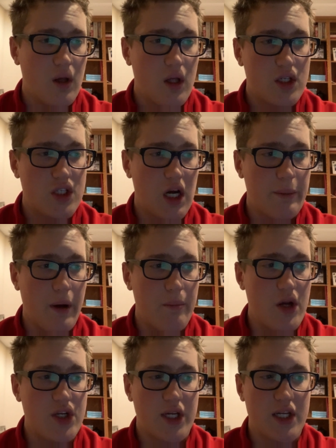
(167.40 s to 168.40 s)
Let's talk about
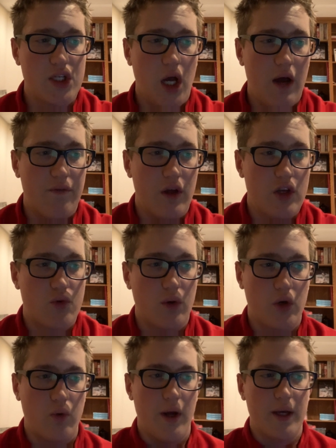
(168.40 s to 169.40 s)
Michigan's offense really
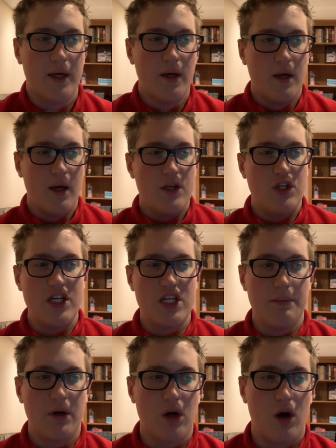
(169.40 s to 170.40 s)
quick. J.J.
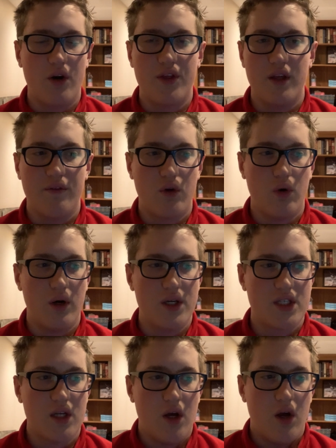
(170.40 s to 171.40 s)
McCarthy, of
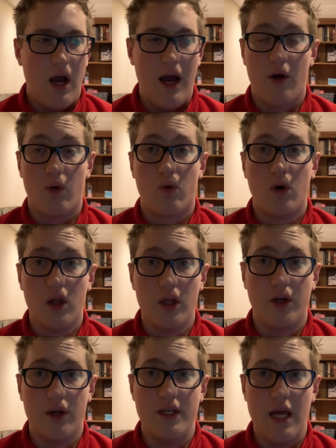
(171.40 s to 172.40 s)
course, had a really
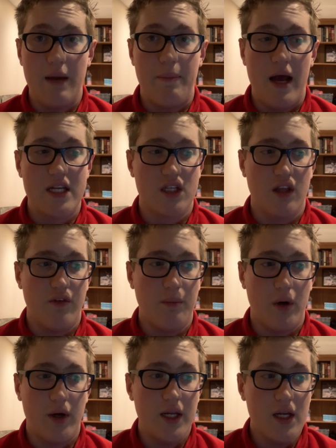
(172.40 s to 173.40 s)
good day passing the
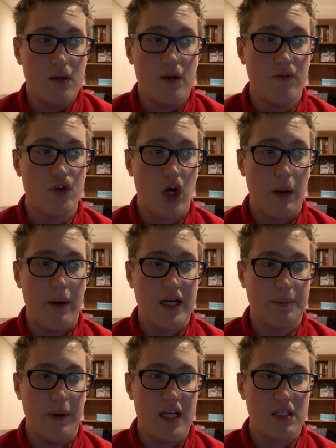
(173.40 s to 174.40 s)
football. He didn't even drop back to
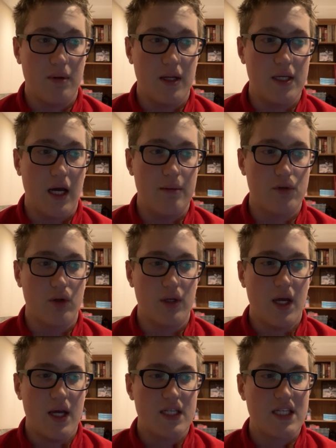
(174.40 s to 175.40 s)
pass him many times, only
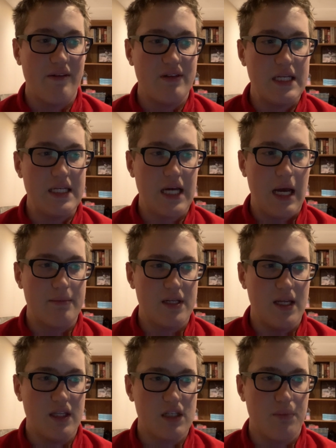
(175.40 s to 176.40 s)
17 times
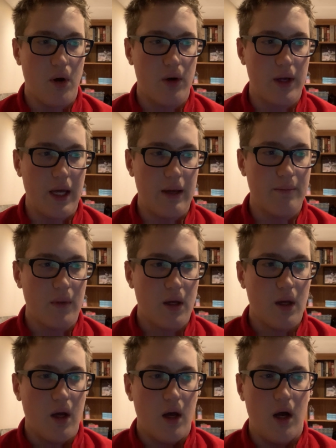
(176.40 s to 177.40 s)
in this ball game,
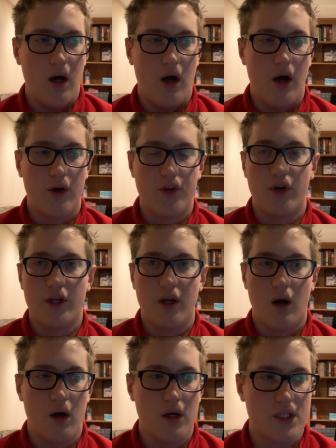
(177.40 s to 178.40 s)
130
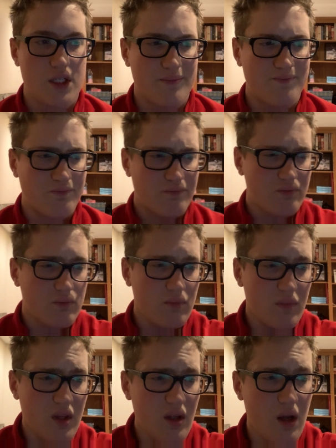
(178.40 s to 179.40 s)
yards.
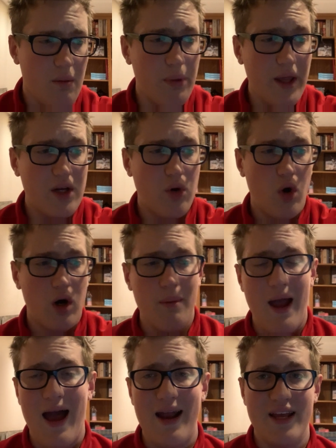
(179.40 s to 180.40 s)
Blake Corum
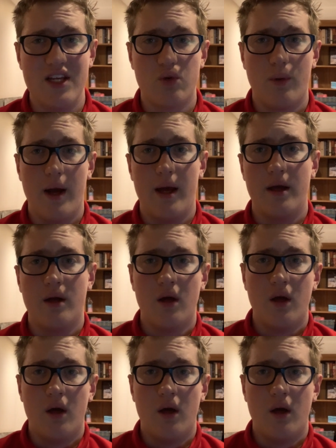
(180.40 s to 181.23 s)
had his way.